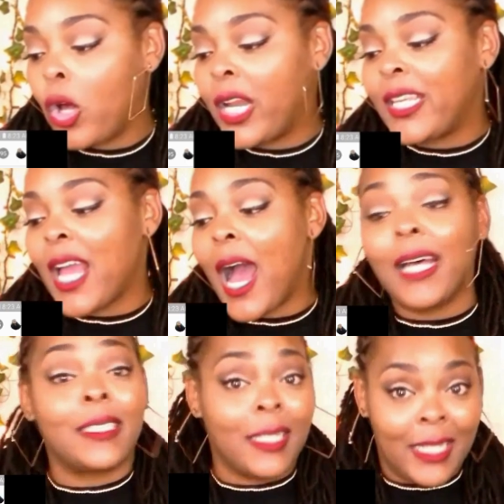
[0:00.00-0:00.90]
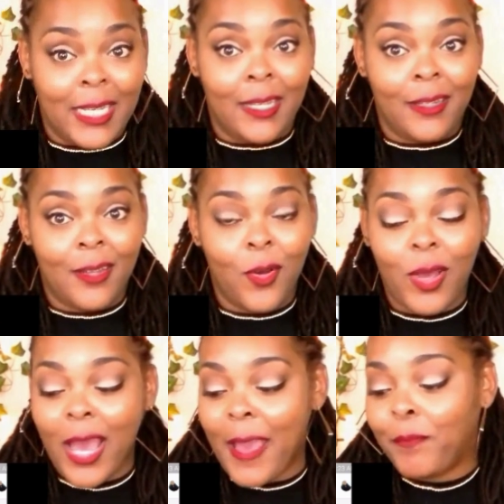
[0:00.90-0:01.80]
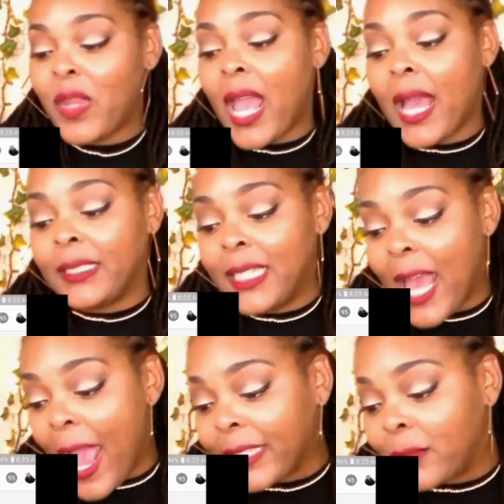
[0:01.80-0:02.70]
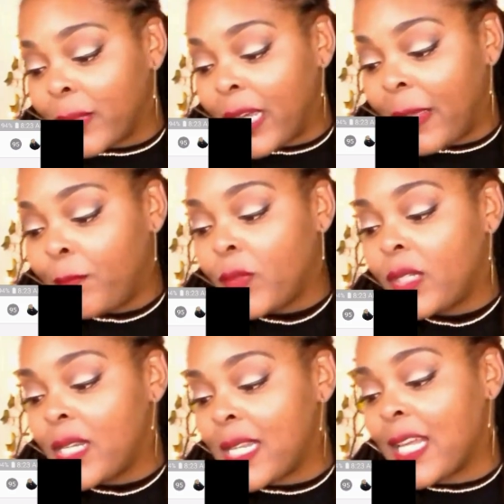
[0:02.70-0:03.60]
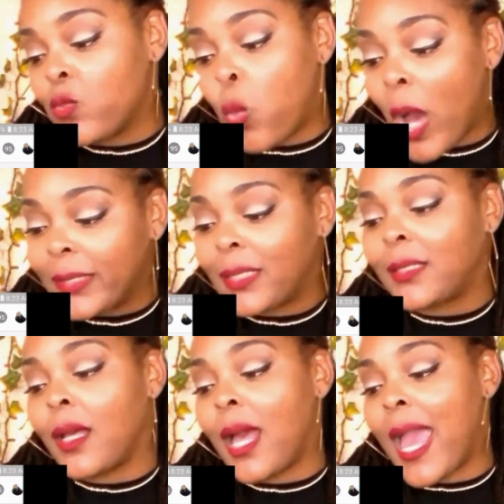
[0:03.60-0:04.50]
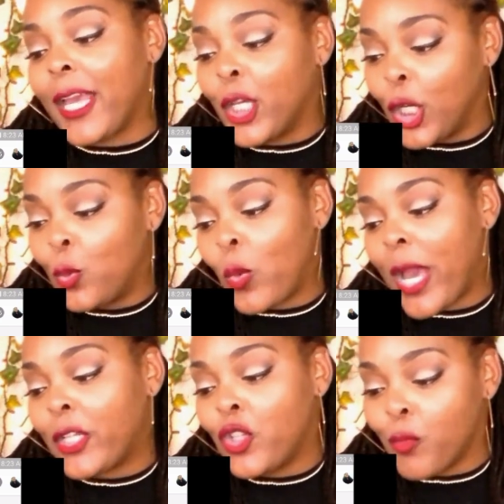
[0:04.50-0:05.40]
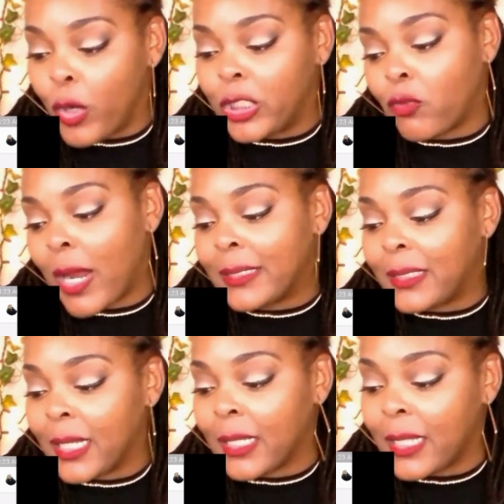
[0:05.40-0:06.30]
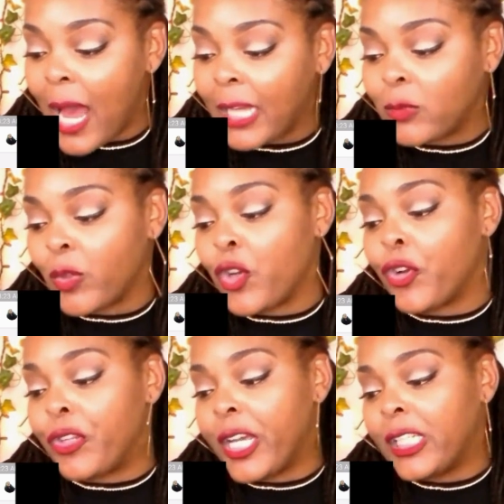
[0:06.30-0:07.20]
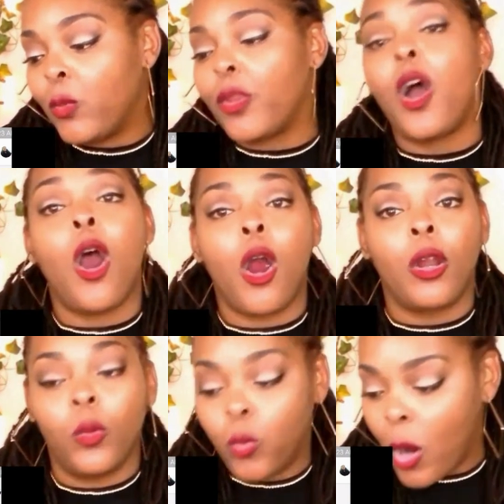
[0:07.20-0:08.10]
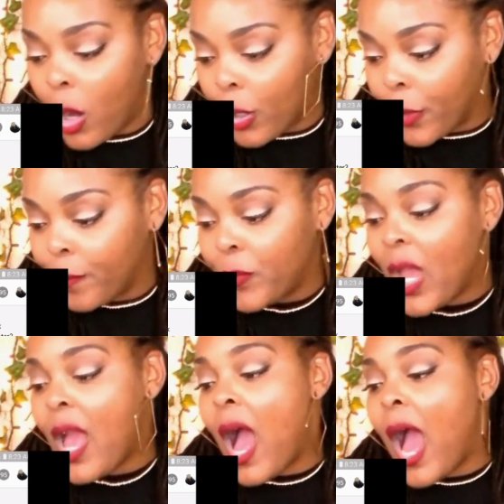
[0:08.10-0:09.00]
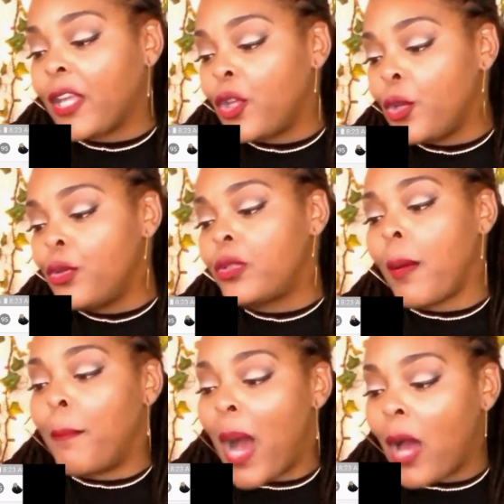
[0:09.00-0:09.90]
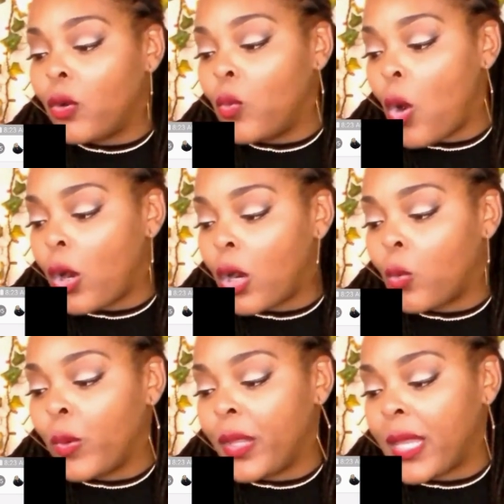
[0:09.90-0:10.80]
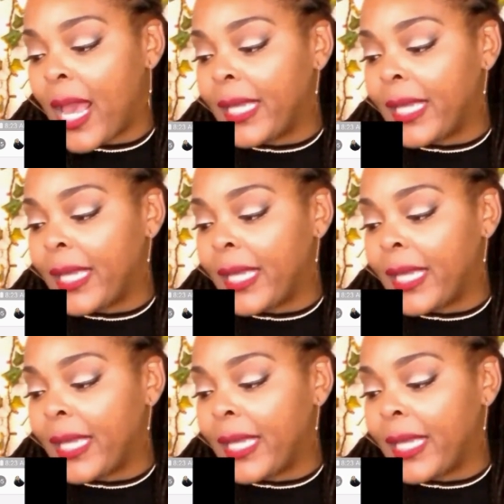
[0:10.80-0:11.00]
on Ya's Lead, okay? And she asks me, she says, what's a good way to moisturize thick locks when you're dealing with hard water? I use bottled water with